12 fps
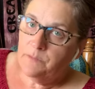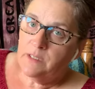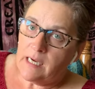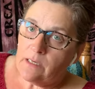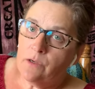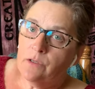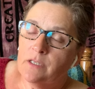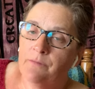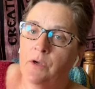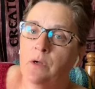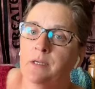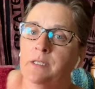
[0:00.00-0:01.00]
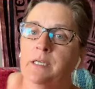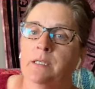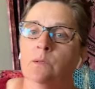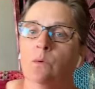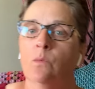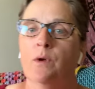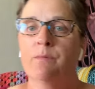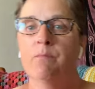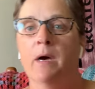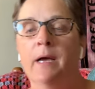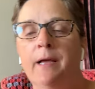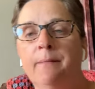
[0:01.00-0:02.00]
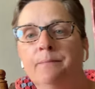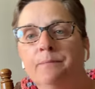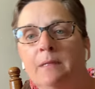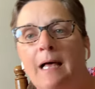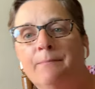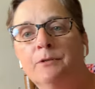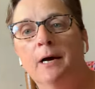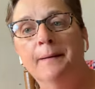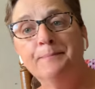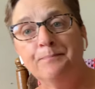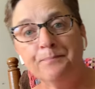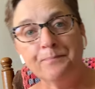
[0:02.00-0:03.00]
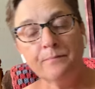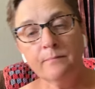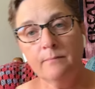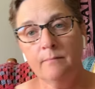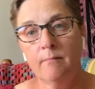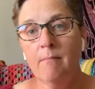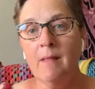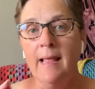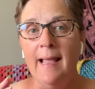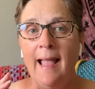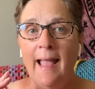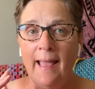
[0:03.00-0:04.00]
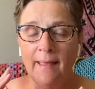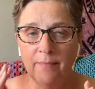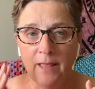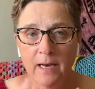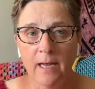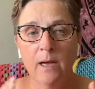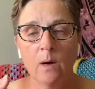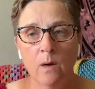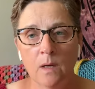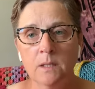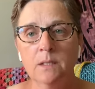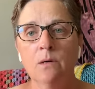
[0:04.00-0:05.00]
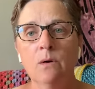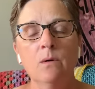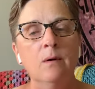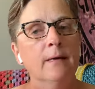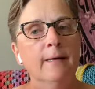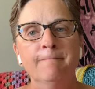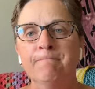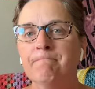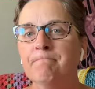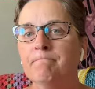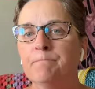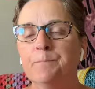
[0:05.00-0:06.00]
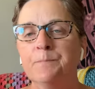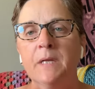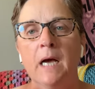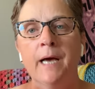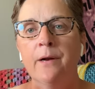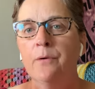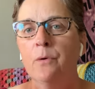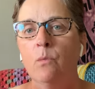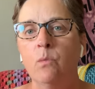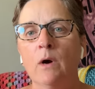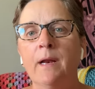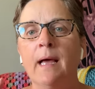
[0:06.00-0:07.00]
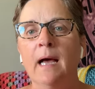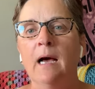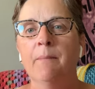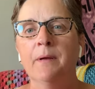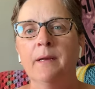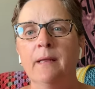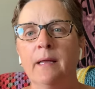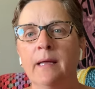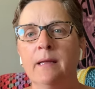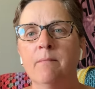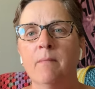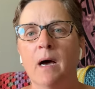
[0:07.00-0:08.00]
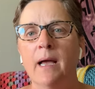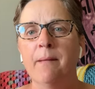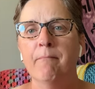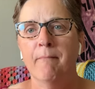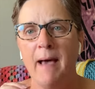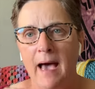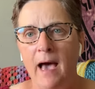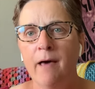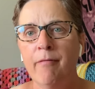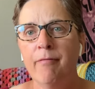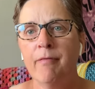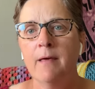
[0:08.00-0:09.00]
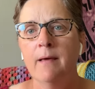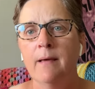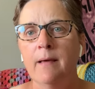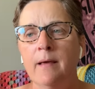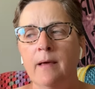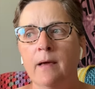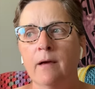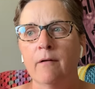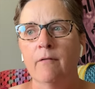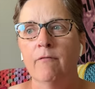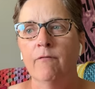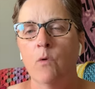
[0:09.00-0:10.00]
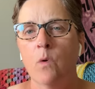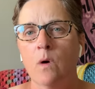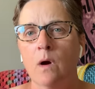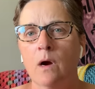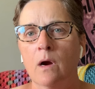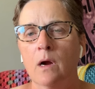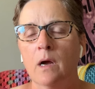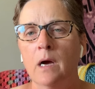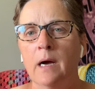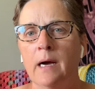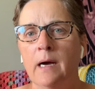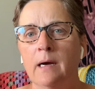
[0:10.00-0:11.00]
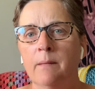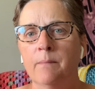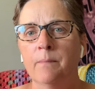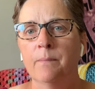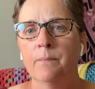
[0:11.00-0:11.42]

technical difficulties with my laptop. And then I also, I don't know what happened in my math for um,